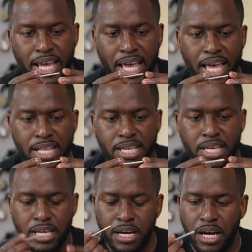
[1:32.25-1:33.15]
head,
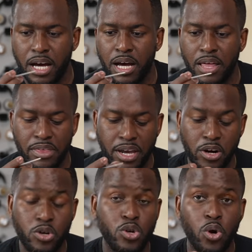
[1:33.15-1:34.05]
uh, there
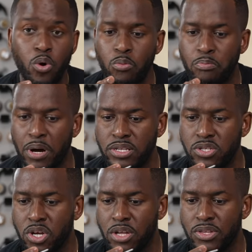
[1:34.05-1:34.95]
are no
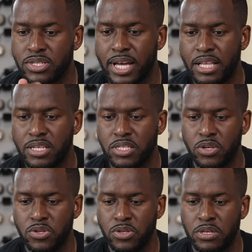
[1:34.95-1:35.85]
buttons on the stylus,
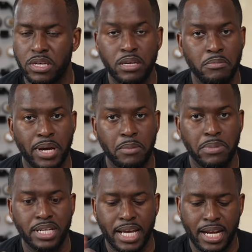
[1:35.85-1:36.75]
although the back
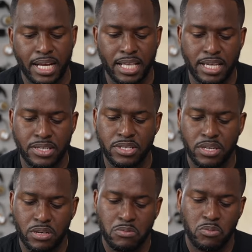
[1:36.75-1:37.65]
button kind of clicks,
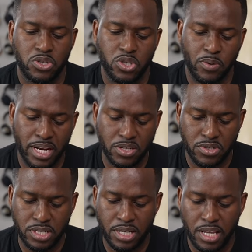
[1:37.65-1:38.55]
which is quite
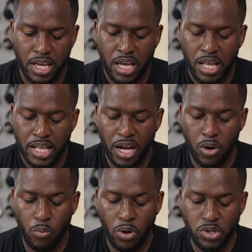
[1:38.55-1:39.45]
interesting. Now,
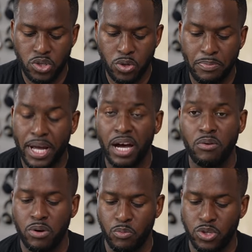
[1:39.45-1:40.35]
once you
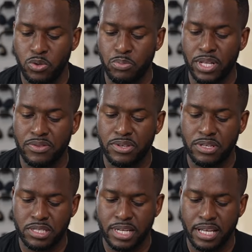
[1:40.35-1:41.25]
power, once you pull out the
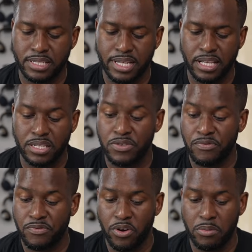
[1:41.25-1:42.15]
stylus
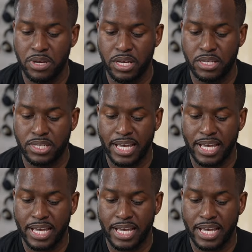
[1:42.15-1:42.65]
from its